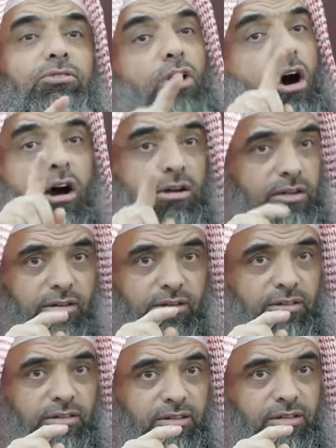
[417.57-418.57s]
talk
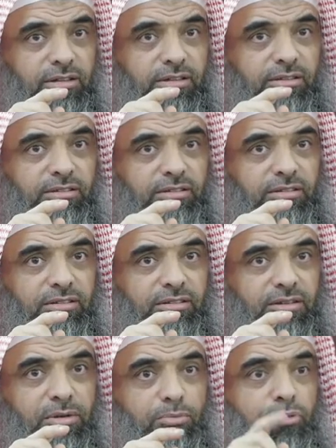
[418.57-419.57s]

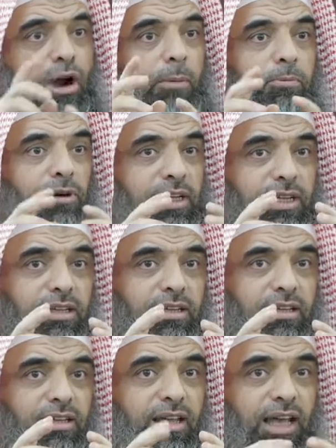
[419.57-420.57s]
properly
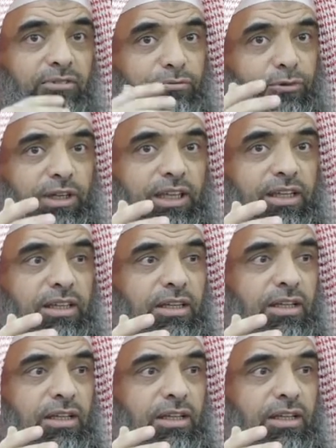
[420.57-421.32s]
and fully